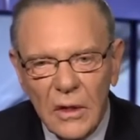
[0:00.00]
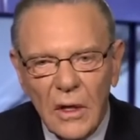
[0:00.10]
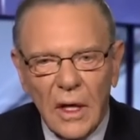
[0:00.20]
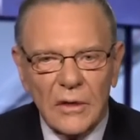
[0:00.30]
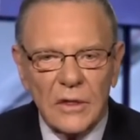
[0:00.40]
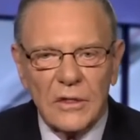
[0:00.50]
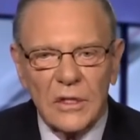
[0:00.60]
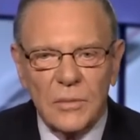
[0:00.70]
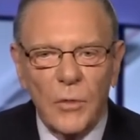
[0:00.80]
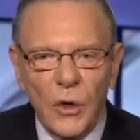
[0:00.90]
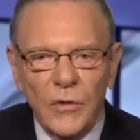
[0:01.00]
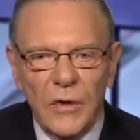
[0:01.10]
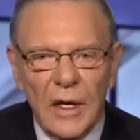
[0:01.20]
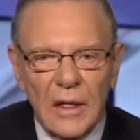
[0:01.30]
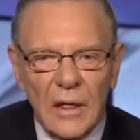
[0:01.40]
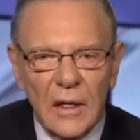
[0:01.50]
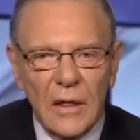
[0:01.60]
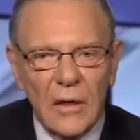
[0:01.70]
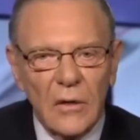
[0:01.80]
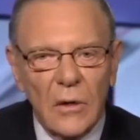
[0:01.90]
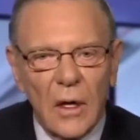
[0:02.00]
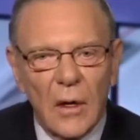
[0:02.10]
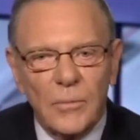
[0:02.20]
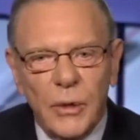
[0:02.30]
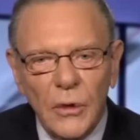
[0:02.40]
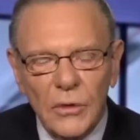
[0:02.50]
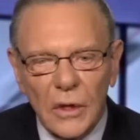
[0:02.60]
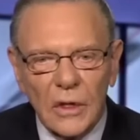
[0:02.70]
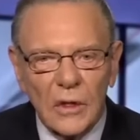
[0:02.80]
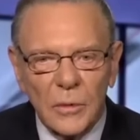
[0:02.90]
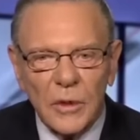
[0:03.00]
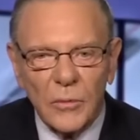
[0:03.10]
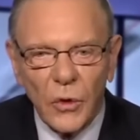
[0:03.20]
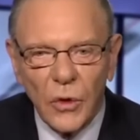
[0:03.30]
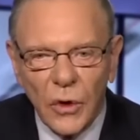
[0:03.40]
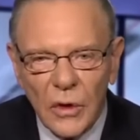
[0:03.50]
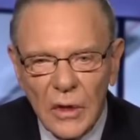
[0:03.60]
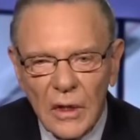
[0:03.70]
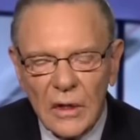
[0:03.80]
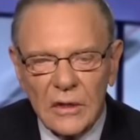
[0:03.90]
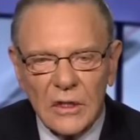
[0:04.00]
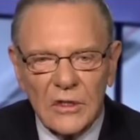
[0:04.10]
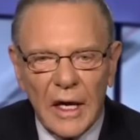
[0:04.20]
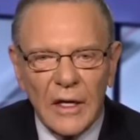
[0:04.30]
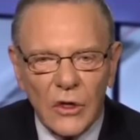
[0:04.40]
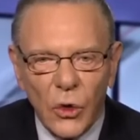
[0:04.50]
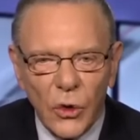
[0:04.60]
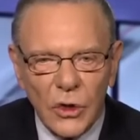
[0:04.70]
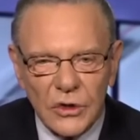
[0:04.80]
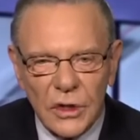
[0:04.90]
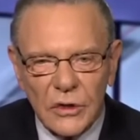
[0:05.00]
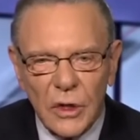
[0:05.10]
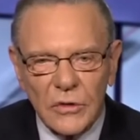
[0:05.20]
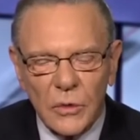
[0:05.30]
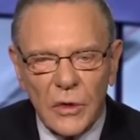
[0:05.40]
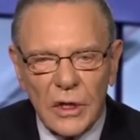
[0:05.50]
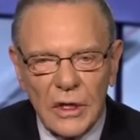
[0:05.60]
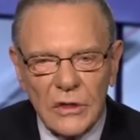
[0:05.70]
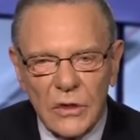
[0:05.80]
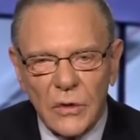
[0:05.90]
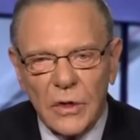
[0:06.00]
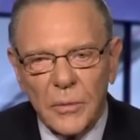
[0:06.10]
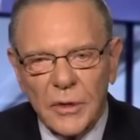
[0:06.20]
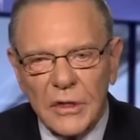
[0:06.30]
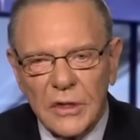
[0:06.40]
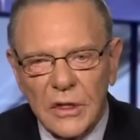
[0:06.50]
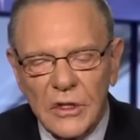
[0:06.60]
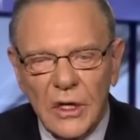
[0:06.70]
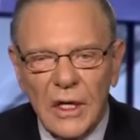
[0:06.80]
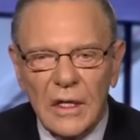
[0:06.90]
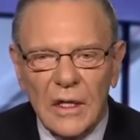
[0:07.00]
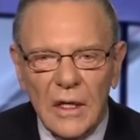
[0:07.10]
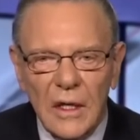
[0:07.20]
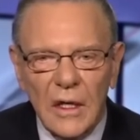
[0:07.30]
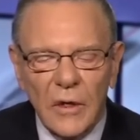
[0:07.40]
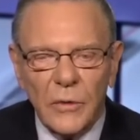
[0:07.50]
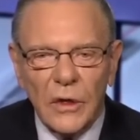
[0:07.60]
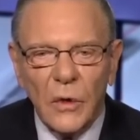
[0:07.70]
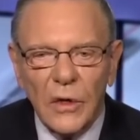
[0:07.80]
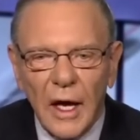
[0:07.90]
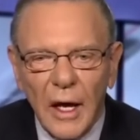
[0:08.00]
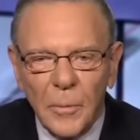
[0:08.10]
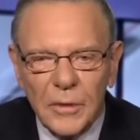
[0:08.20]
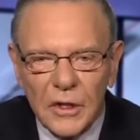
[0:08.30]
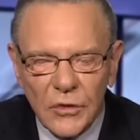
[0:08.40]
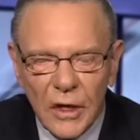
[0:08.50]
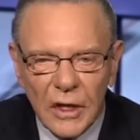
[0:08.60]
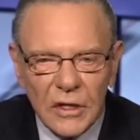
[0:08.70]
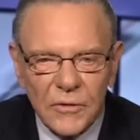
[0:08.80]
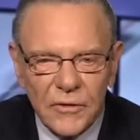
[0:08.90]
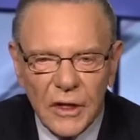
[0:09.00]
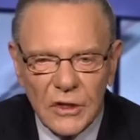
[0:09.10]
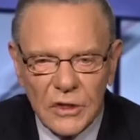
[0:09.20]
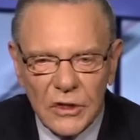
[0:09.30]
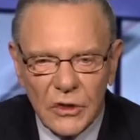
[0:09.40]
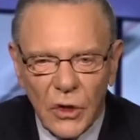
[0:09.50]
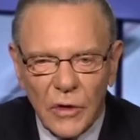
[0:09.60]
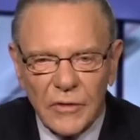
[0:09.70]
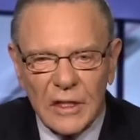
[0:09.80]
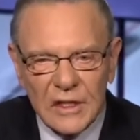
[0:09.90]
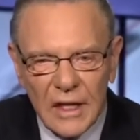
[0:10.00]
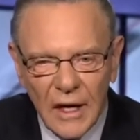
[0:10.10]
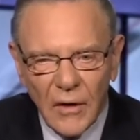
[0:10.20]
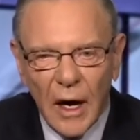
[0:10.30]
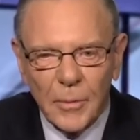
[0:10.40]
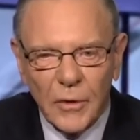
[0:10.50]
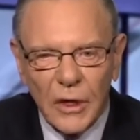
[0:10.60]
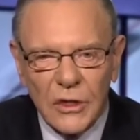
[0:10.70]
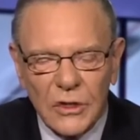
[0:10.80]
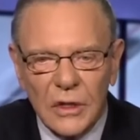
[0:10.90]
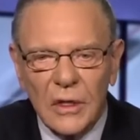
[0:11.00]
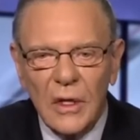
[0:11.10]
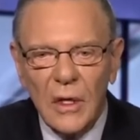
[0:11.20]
And does this motivate Putin a little bit more to stay the course in terms of what he's doing, and President Xi, if we don't help the Israelis finish this off? It's their operation.